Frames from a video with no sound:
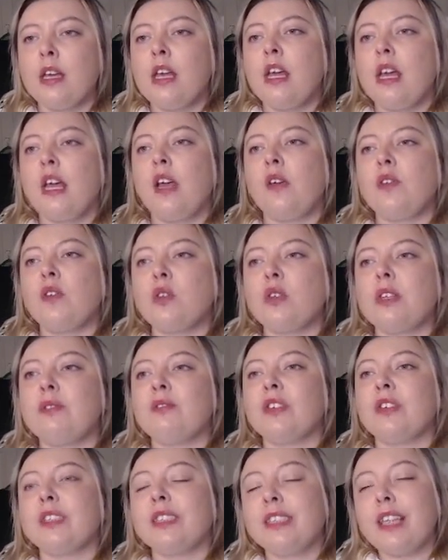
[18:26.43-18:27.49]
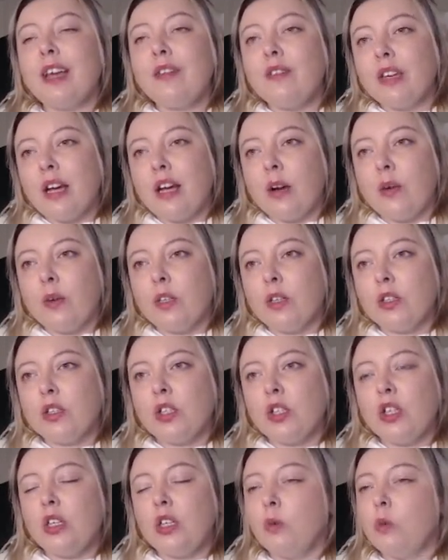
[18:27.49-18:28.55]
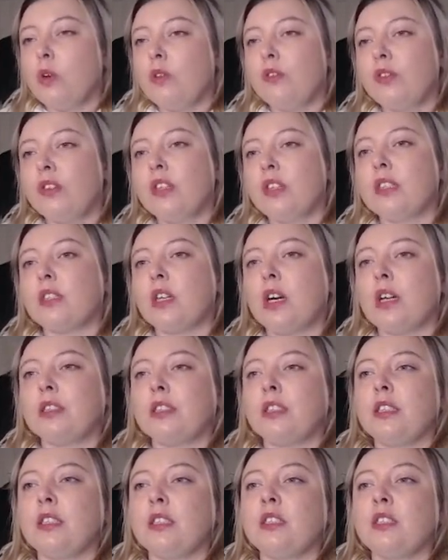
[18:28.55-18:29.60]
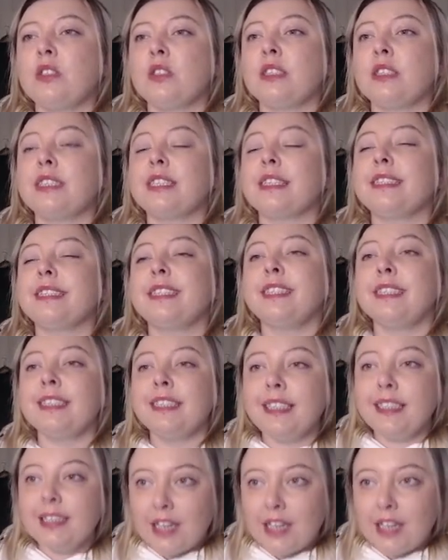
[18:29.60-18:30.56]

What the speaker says: If you sleep for 7 hours, you won't feel exhausted until 16